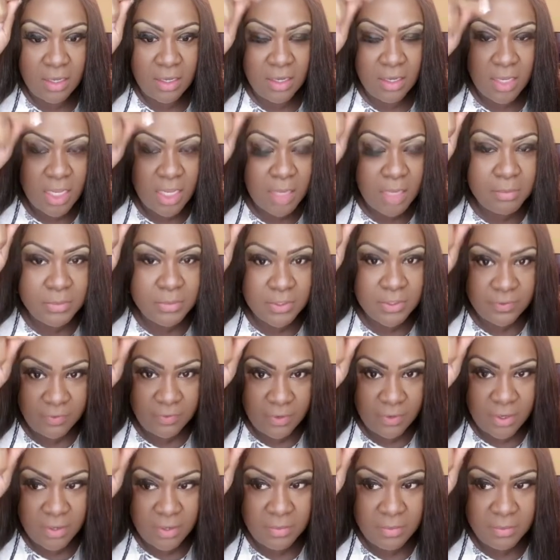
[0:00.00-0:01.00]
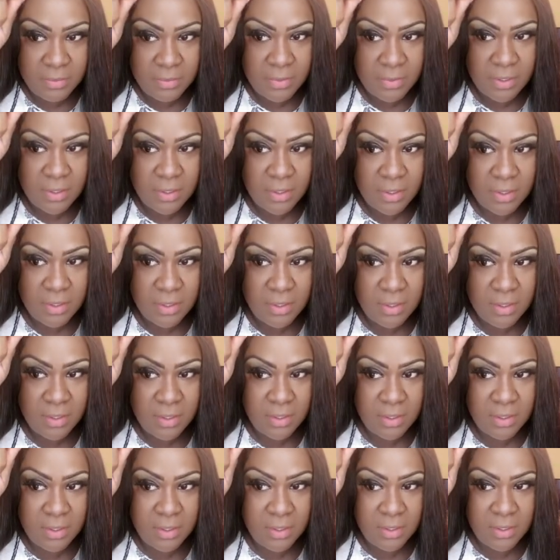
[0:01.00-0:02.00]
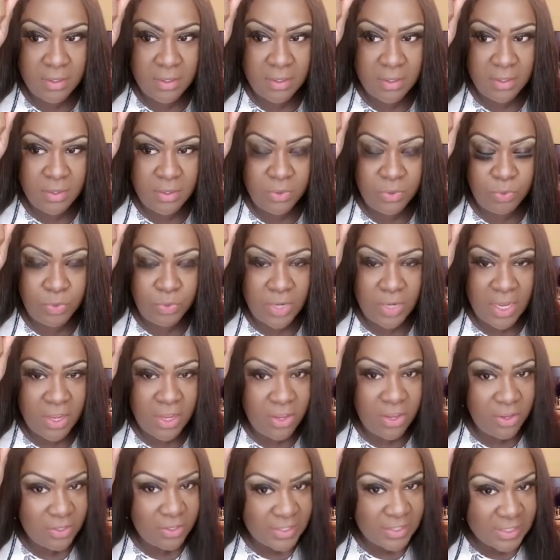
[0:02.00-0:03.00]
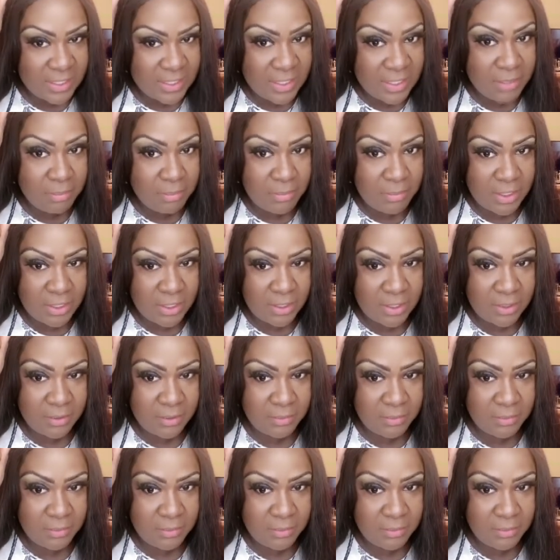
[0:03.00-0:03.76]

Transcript: comes from what I call sleep money.